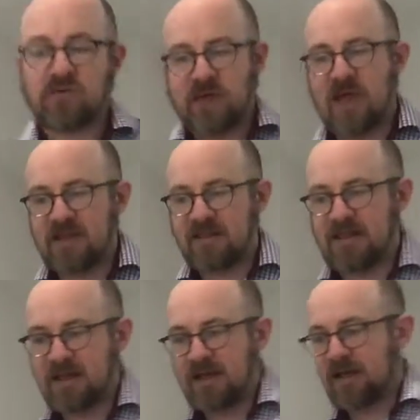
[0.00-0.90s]
the
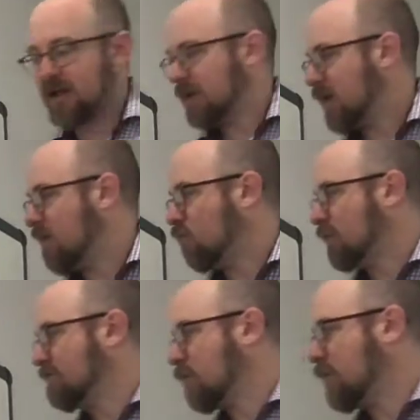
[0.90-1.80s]
idea of
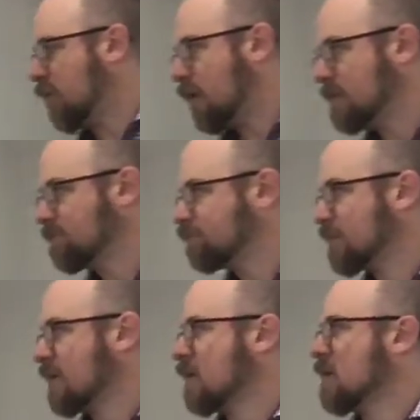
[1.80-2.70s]
what's going on.
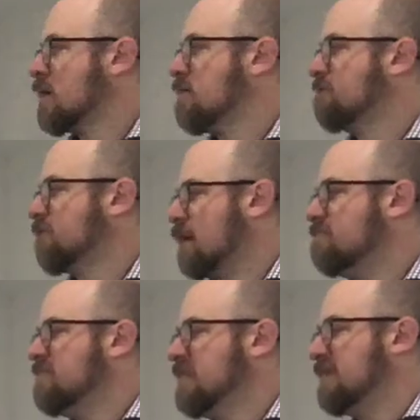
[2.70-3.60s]

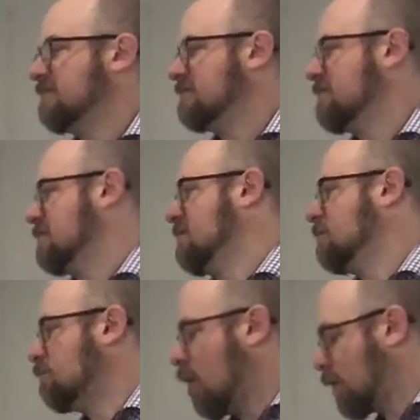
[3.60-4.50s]
From this
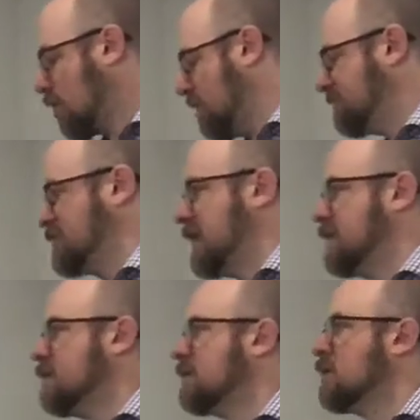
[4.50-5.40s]
Markov
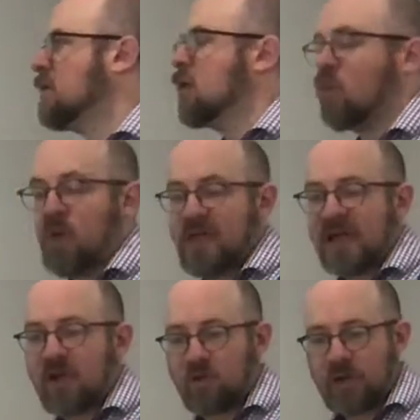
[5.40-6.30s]
chain, we
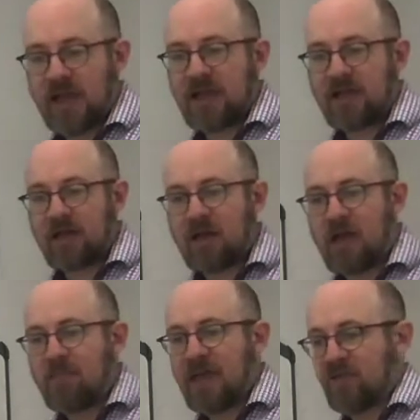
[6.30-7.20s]
can create
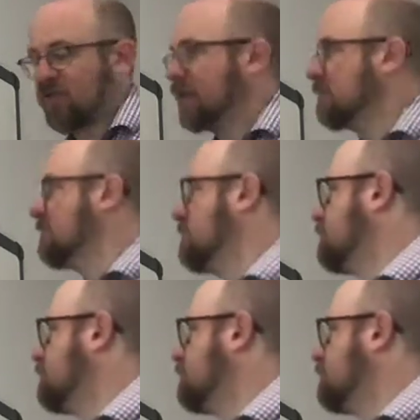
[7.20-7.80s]
a matrix.